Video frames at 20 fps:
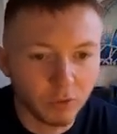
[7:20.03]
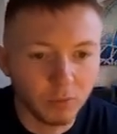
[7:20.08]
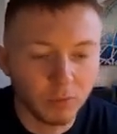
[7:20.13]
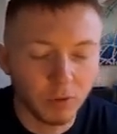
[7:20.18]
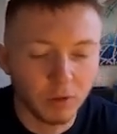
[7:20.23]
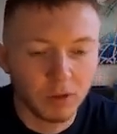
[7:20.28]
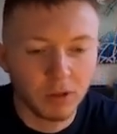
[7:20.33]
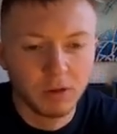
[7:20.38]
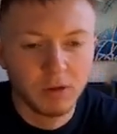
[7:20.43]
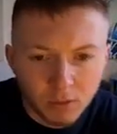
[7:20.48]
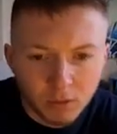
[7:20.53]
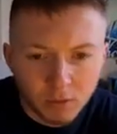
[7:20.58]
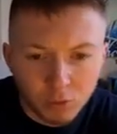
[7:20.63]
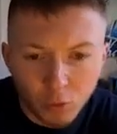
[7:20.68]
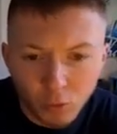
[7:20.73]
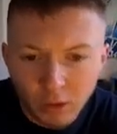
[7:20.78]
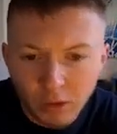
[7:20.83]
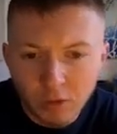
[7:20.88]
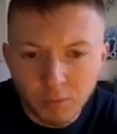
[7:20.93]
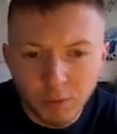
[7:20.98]
Okay, call
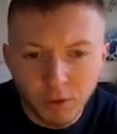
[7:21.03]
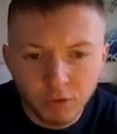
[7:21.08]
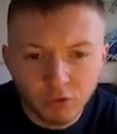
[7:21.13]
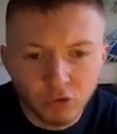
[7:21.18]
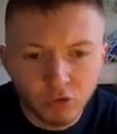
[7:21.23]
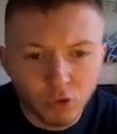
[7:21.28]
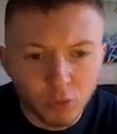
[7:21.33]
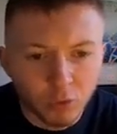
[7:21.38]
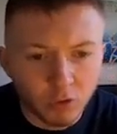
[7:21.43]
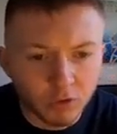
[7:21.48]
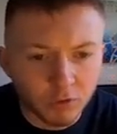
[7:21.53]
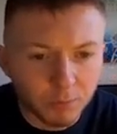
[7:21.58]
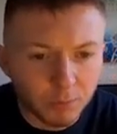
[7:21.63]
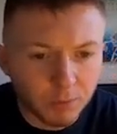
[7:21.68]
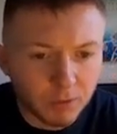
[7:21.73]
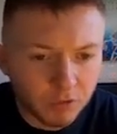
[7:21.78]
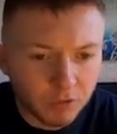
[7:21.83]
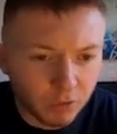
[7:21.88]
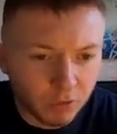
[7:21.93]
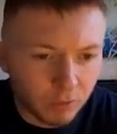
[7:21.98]
out the person you want to speak
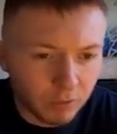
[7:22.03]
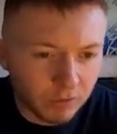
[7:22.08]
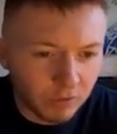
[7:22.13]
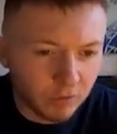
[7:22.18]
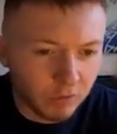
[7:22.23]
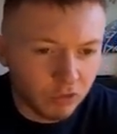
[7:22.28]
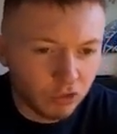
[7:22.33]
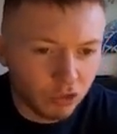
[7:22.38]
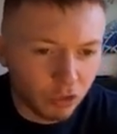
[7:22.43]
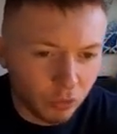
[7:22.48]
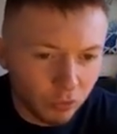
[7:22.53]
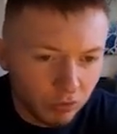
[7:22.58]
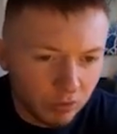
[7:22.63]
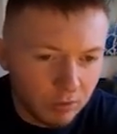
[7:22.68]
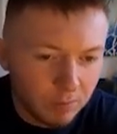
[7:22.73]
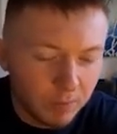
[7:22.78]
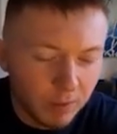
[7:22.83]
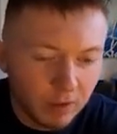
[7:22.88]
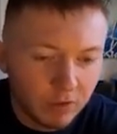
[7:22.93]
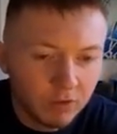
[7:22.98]
to. This is usually
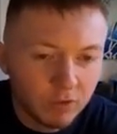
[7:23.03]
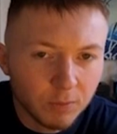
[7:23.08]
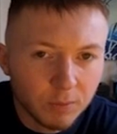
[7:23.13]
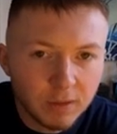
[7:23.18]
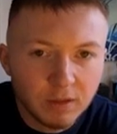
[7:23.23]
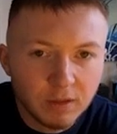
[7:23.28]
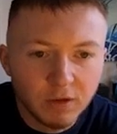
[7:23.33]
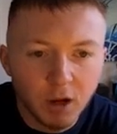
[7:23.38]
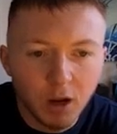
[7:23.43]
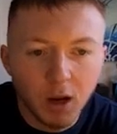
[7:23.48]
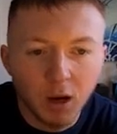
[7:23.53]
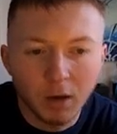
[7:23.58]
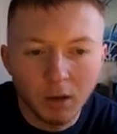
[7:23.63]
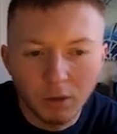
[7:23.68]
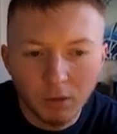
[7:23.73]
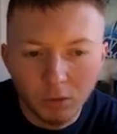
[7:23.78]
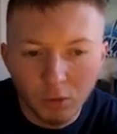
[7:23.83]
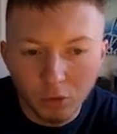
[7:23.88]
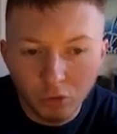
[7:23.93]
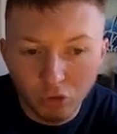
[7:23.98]
best to be done
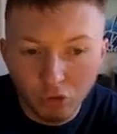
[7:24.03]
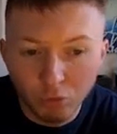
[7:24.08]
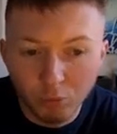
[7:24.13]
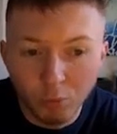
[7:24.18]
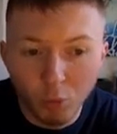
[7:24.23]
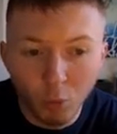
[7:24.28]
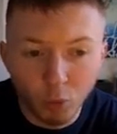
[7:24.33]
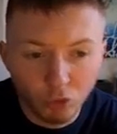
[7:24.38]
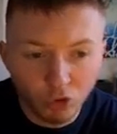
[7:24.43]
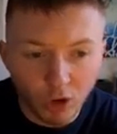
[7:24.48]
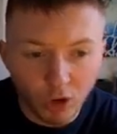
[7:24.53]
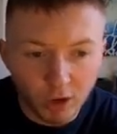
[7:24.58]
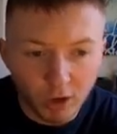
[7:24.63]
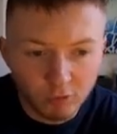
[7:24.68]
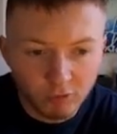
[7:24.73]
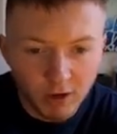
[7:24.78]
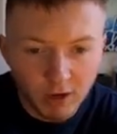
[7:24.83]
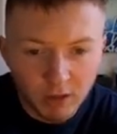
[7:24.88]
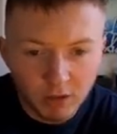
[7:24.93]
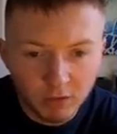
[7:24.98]
more
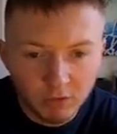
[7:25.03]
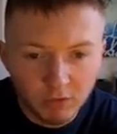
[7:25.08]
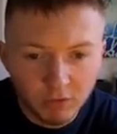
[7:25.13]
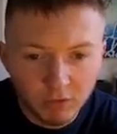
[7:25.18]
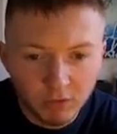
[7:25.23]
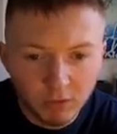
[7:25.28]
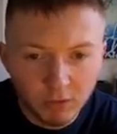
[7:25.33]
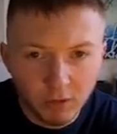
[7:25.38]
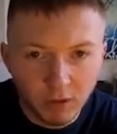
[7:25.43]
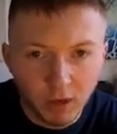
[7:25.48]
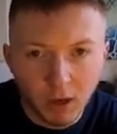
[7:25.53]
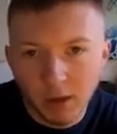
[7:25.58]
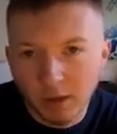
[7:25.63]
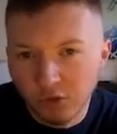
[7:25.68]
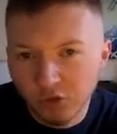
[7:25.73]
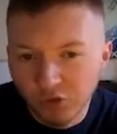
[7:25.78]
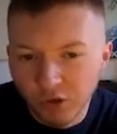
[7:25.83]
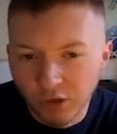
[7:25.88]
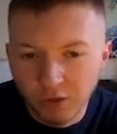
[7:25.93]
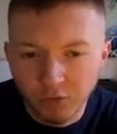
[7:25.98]
direct
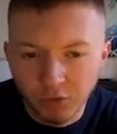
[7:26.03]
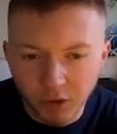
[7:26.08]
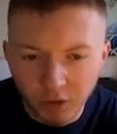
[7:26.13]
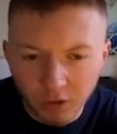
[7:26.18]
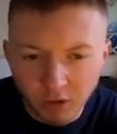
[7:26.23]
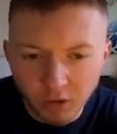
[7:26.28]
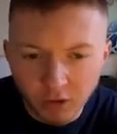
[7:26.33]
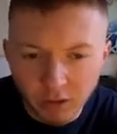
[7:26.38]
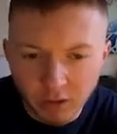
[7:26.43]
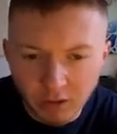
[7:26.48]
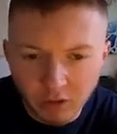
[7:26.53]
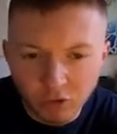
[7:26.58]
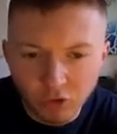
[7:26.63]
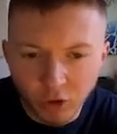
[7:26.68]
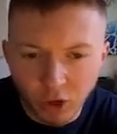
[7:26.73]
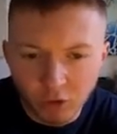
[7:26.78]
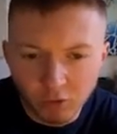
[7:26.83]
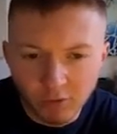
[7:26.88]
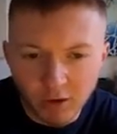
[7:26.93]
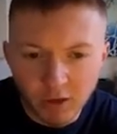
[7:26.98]
instead of like an
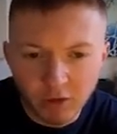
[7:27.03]
indirect.